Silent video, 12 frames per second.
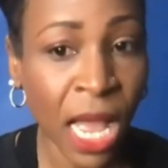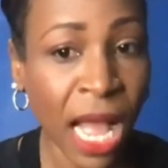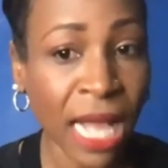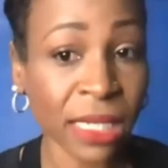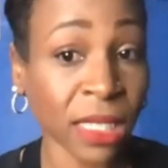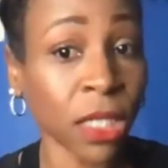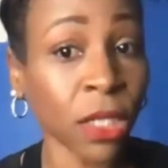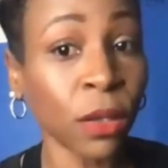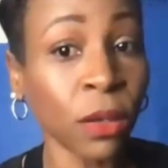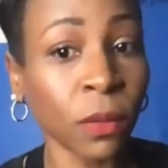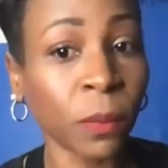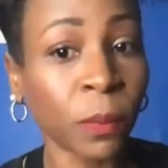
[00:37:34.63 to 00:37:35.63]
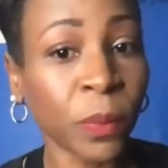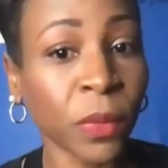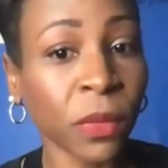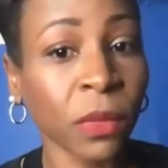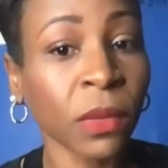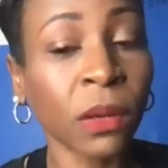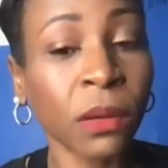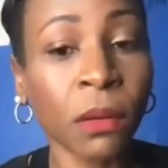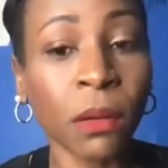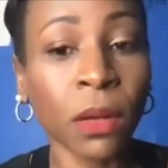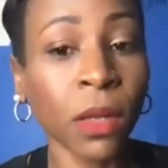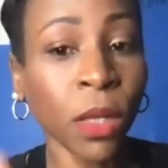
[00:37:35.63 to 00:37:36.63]
I still
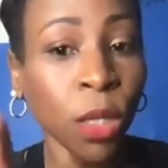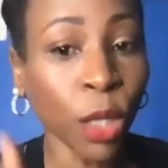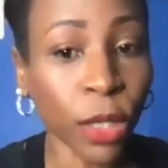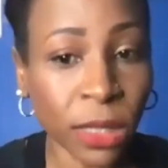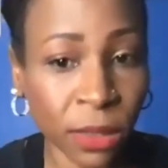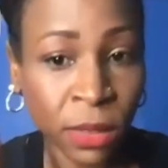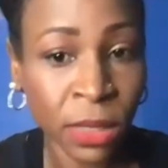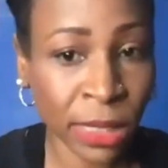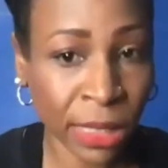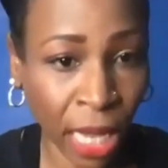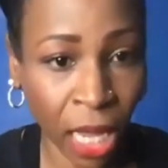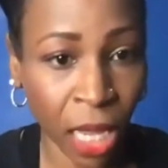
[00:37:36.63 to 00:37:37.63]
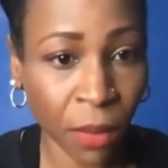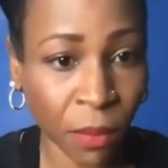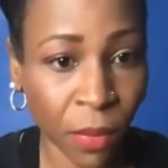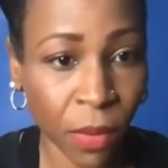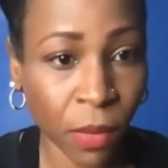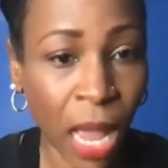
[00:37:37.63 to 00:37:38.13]
looked the same.